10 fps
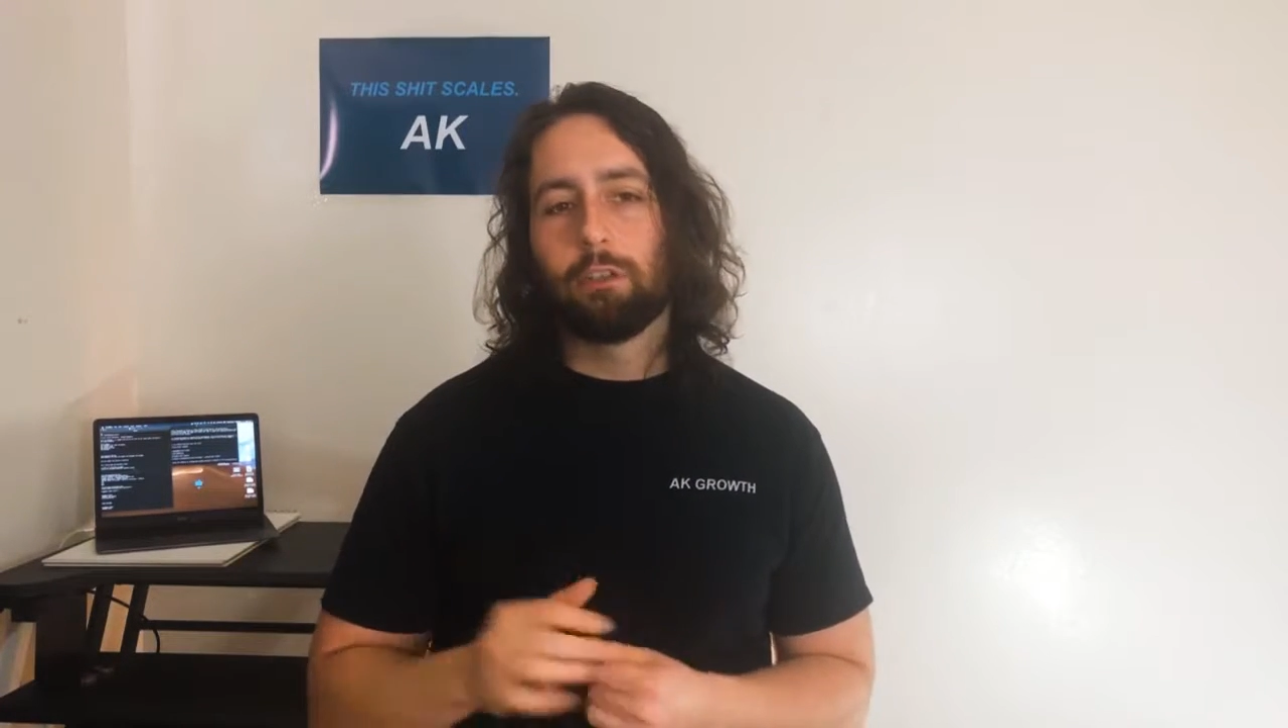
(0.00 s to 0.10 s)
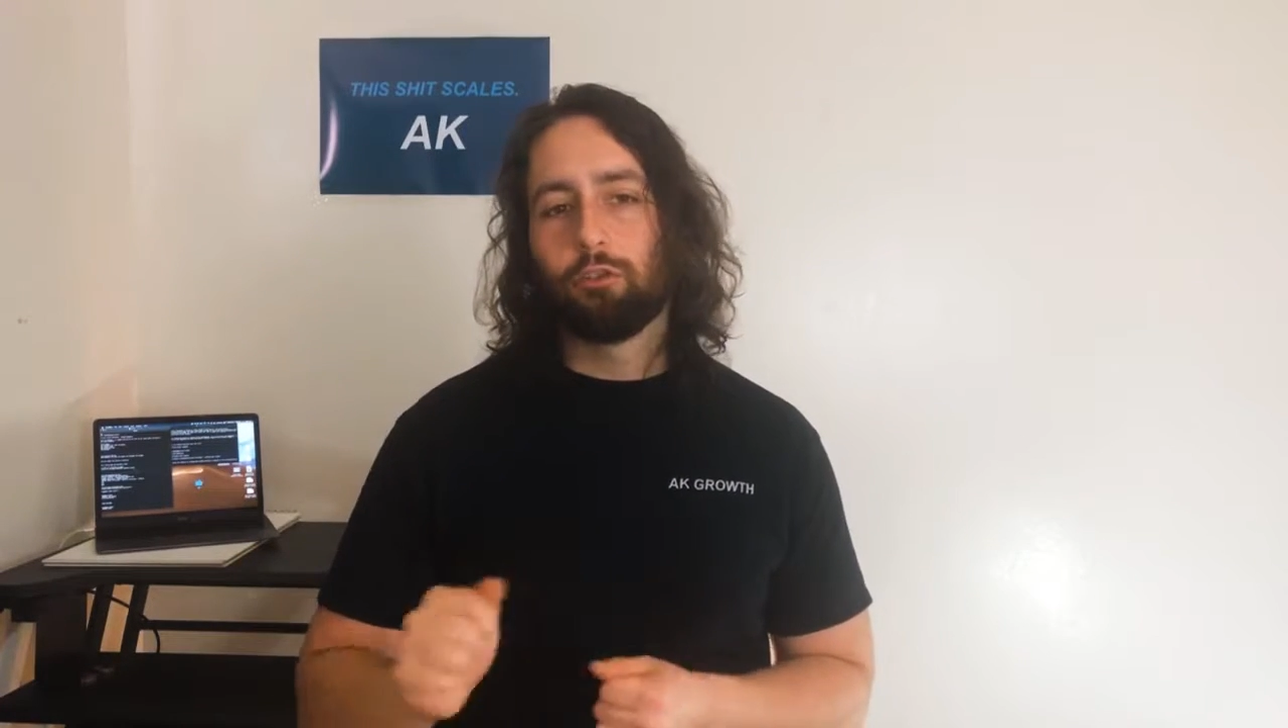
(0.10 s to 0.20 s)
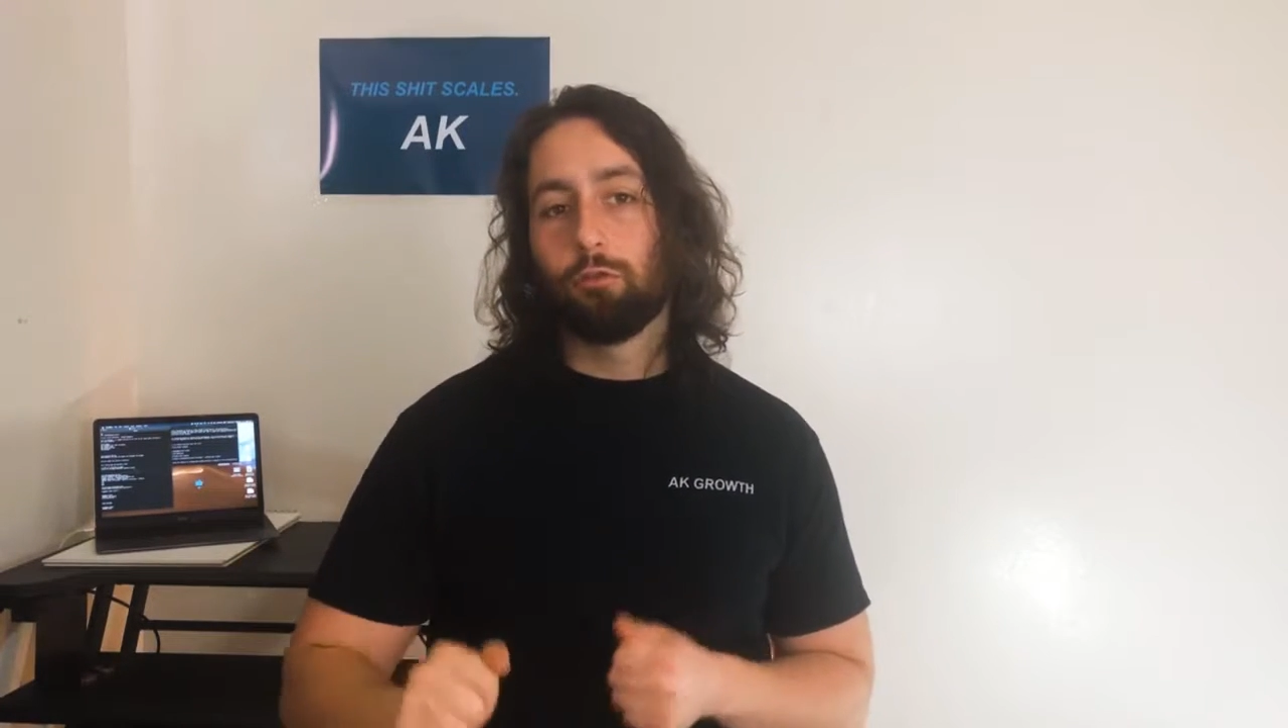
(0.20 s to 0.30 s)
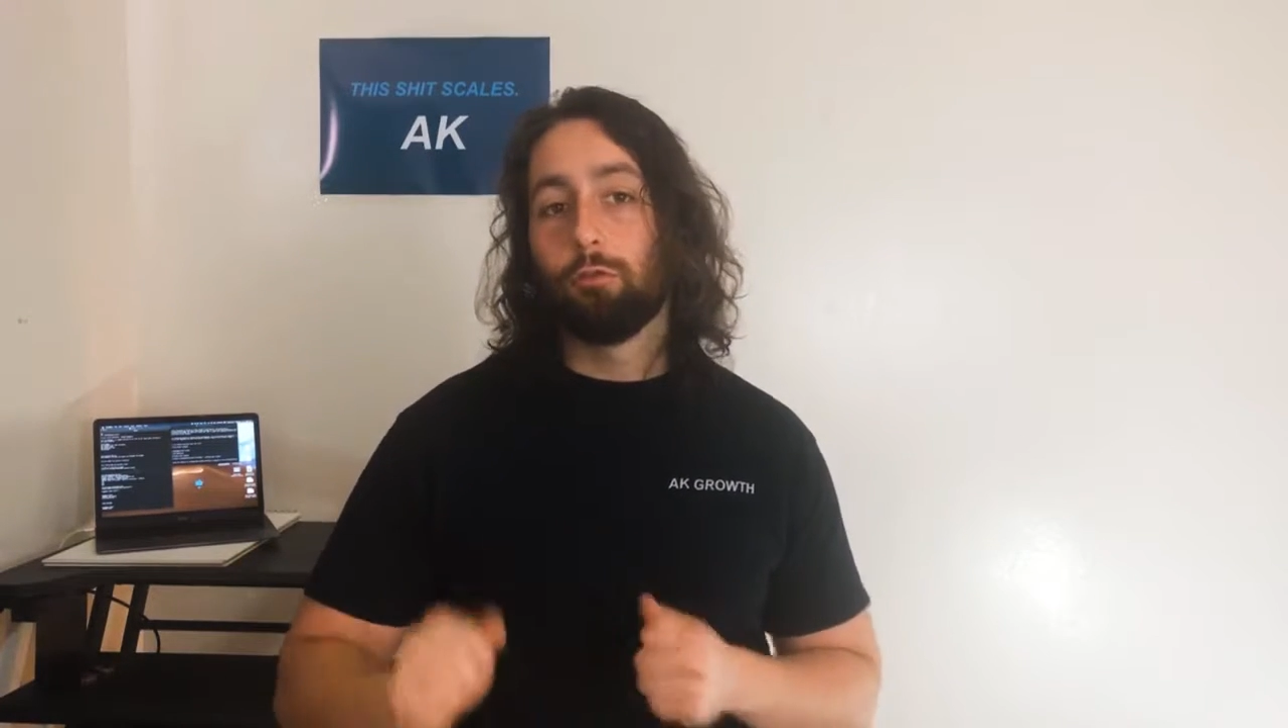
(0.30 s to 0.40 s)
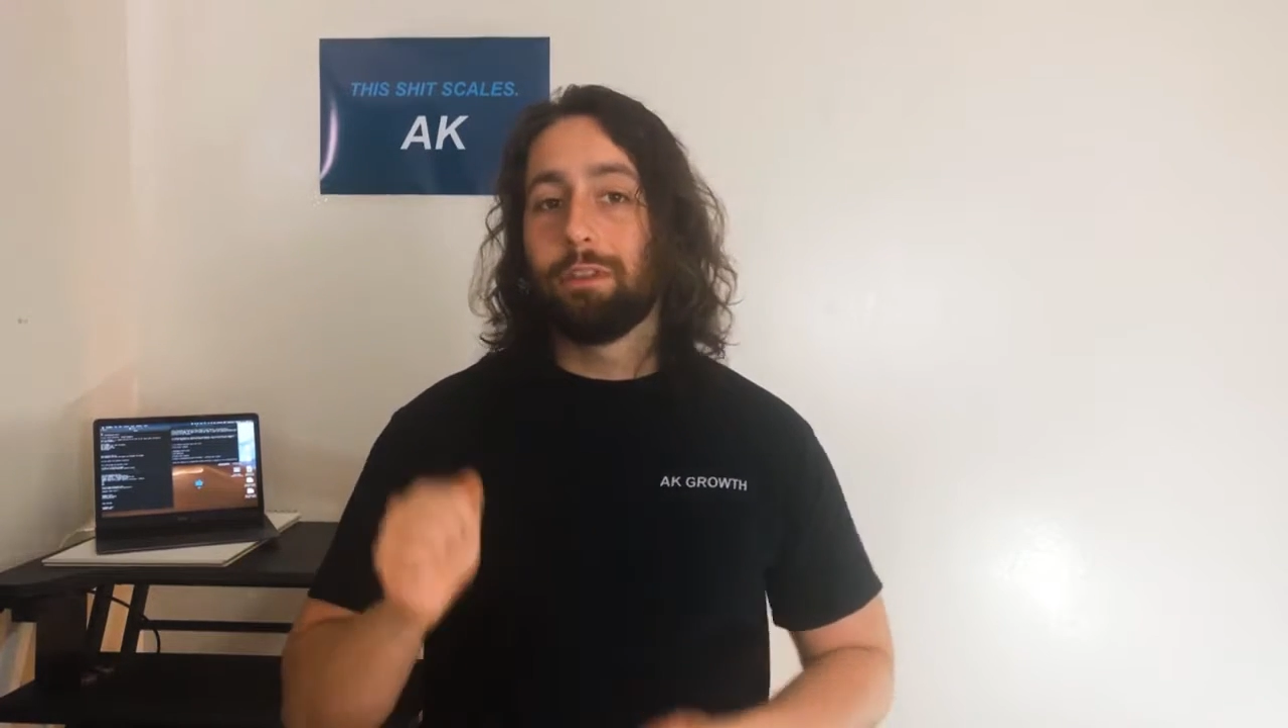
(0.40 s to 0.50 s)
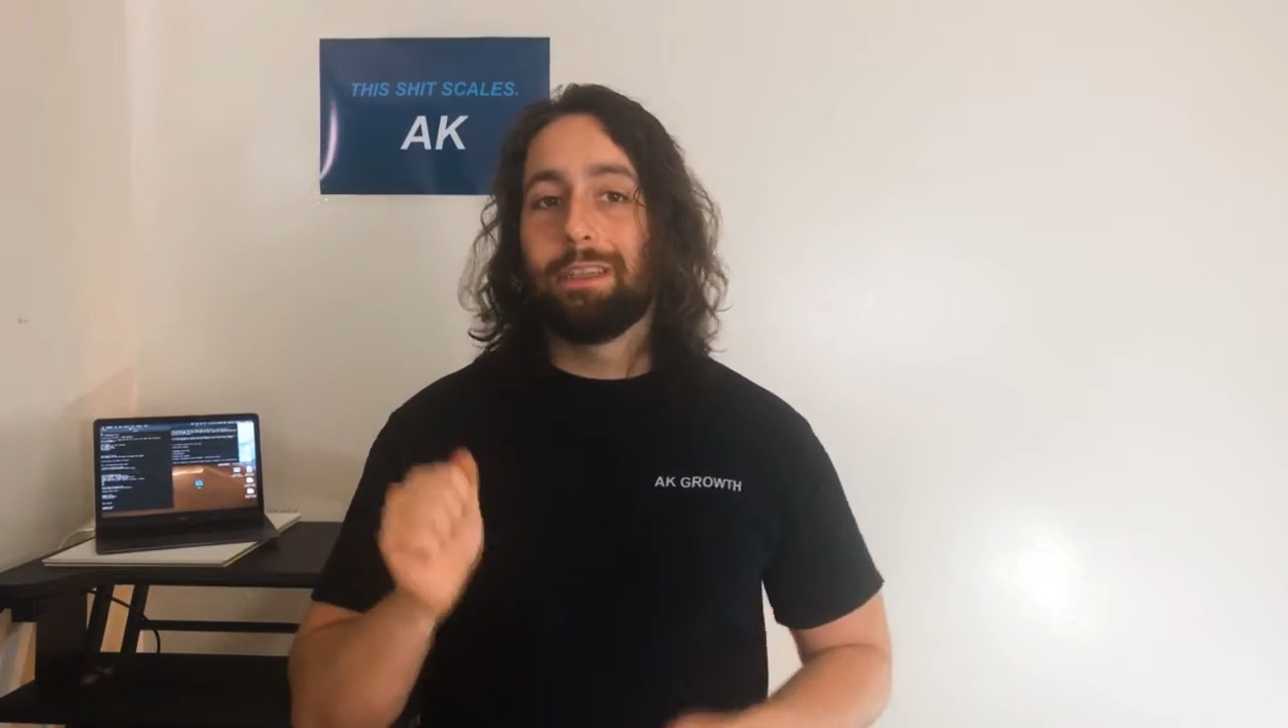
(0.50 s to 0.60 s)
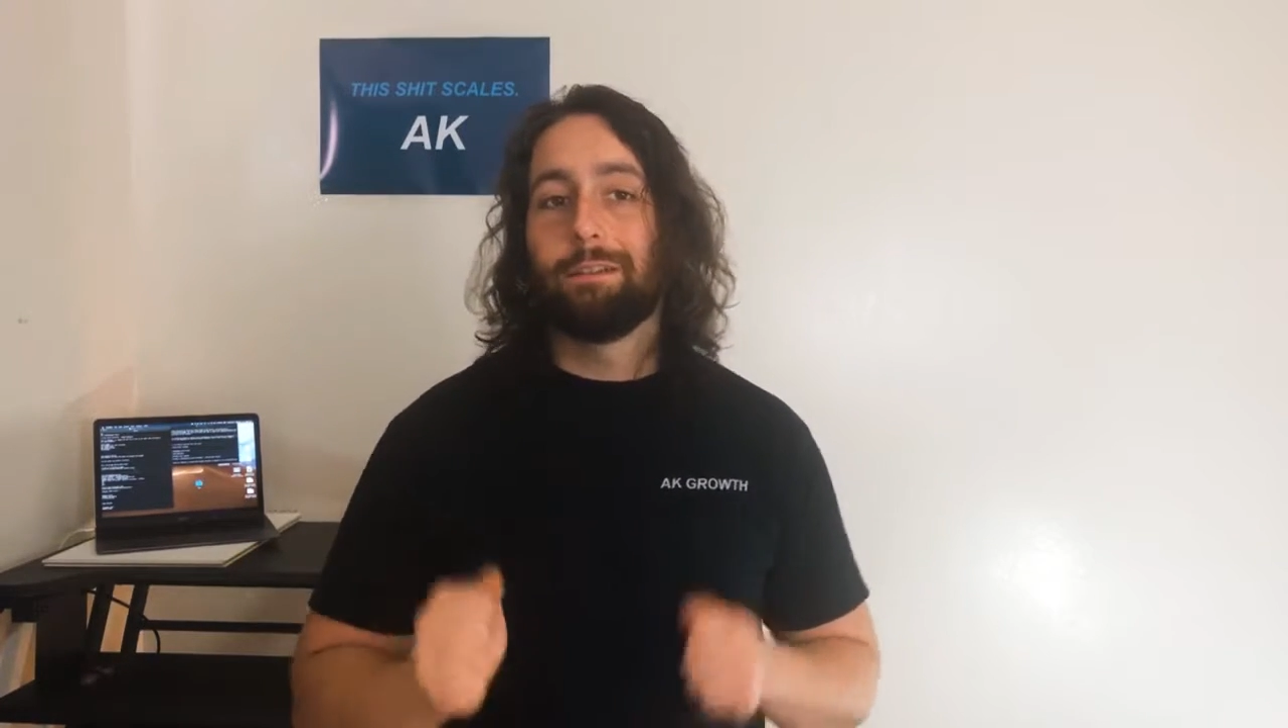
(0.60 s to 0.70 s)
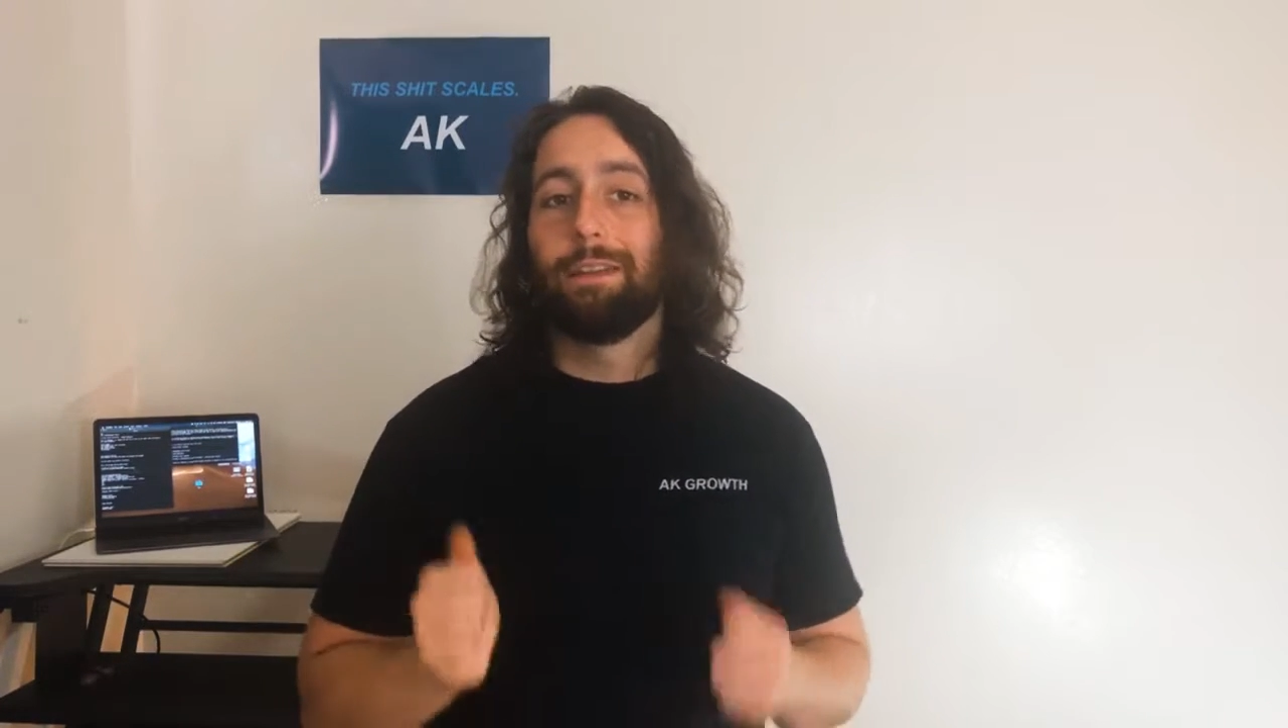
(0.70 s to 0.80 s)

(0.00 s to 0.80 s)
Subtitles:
control the